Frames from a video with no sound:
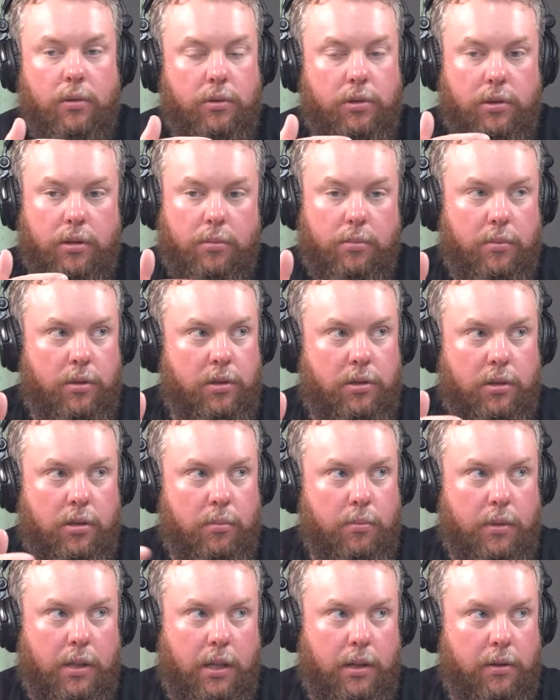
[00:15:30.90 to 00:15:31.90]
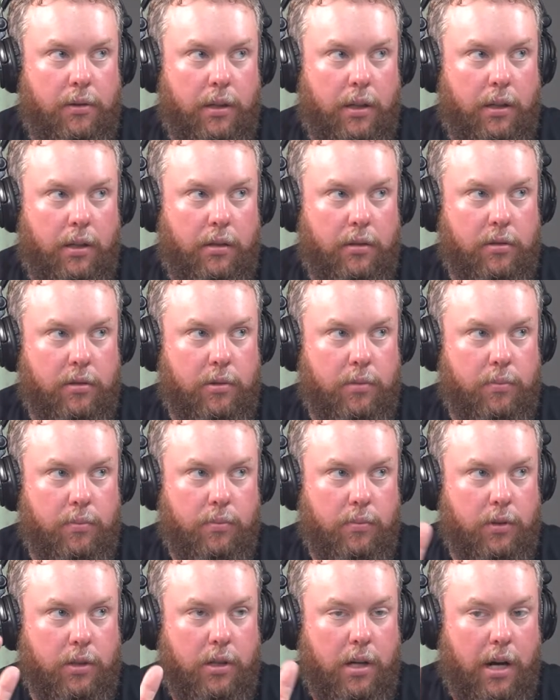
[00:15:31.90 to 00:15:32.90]
it shouldn't be anything
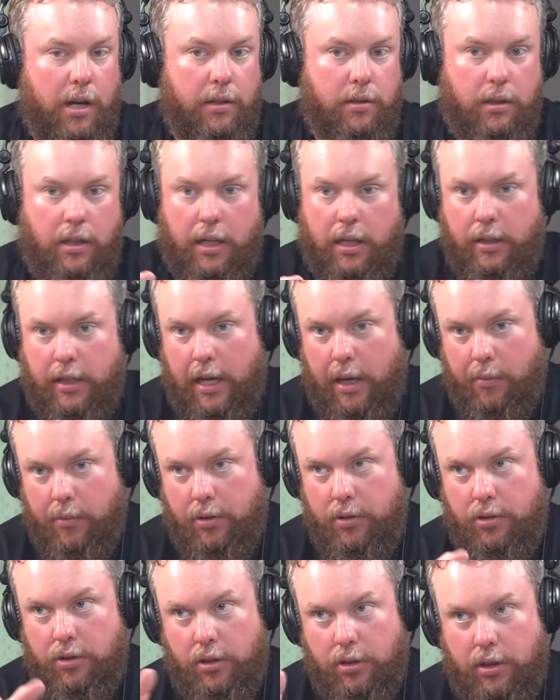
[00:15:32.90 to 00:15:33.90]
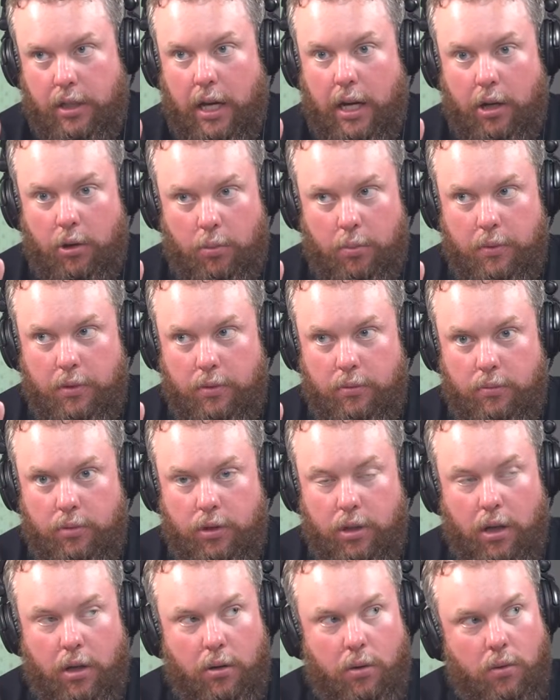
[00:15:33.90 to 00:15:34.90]
crazy. And that one just got open. Right,
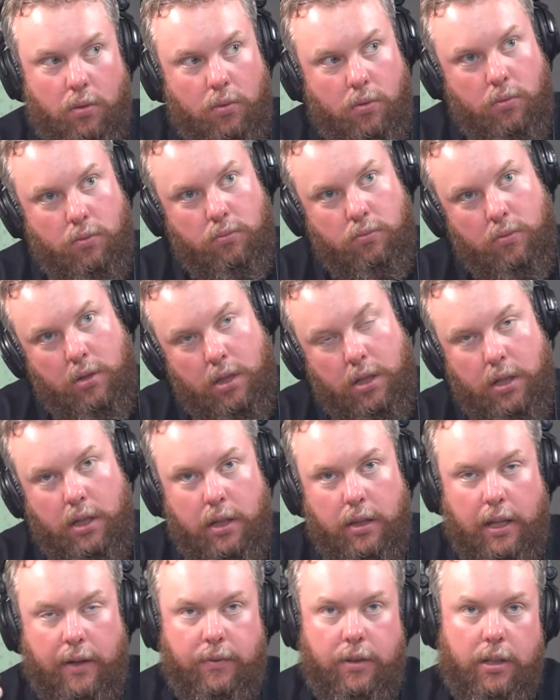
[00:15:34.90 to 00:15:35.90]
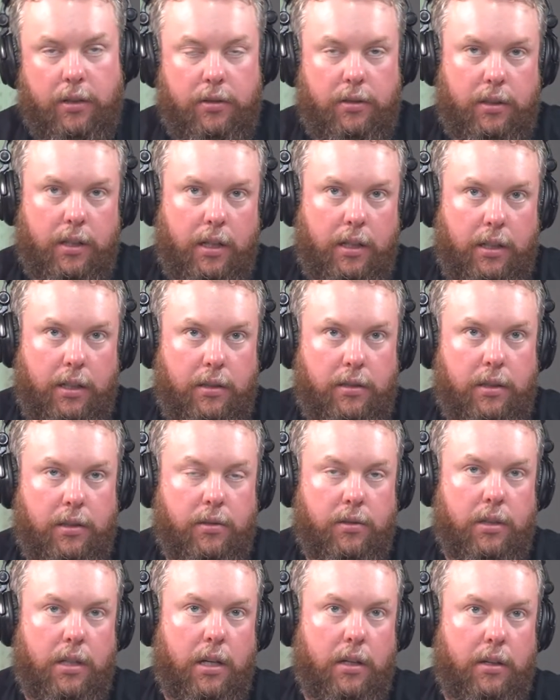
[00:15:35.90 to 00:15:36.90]
so they've done studies, so
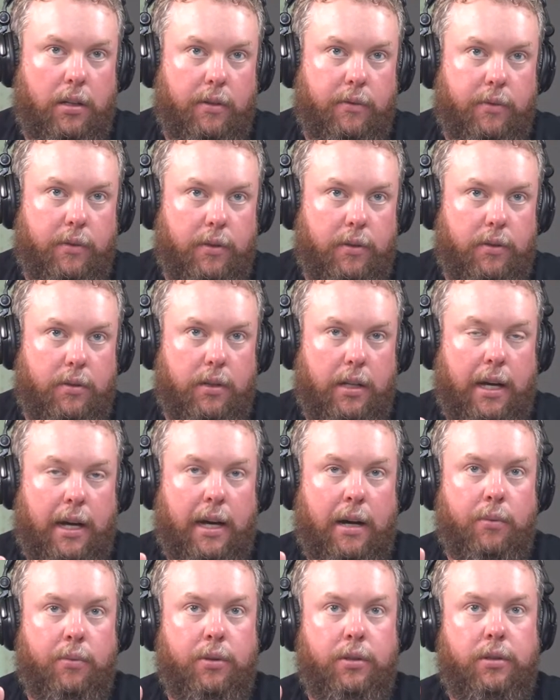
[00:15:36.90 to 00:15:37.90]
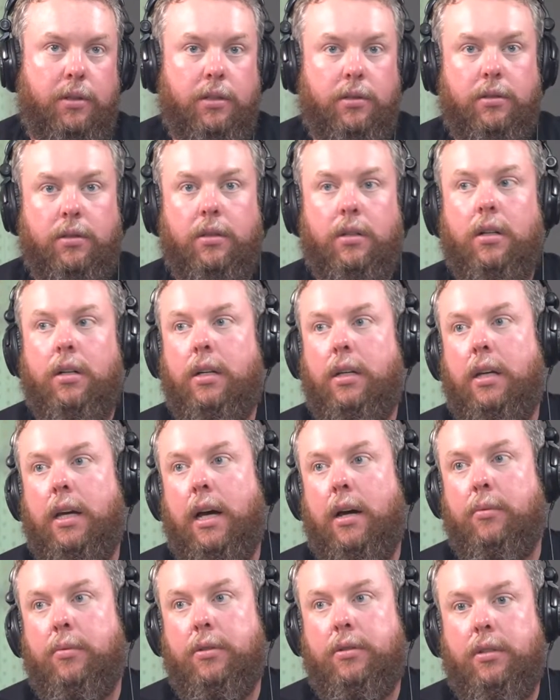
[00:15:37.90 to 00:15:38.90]
there's not a difference. I would disagree.
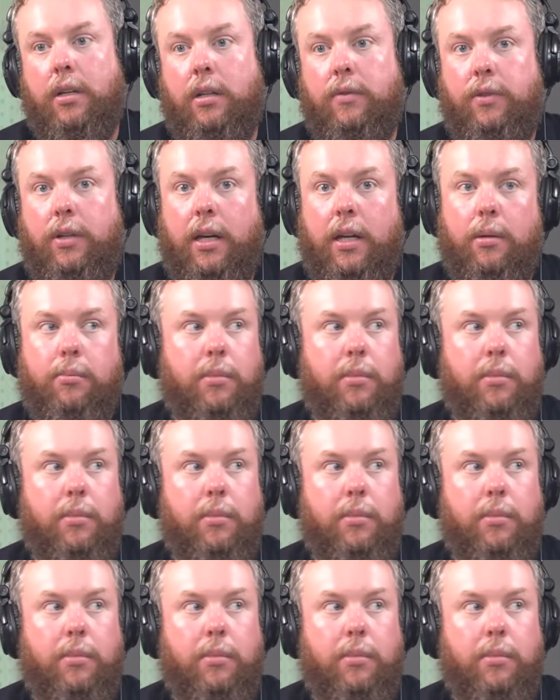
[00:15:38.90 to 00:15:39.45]
I would say if you had a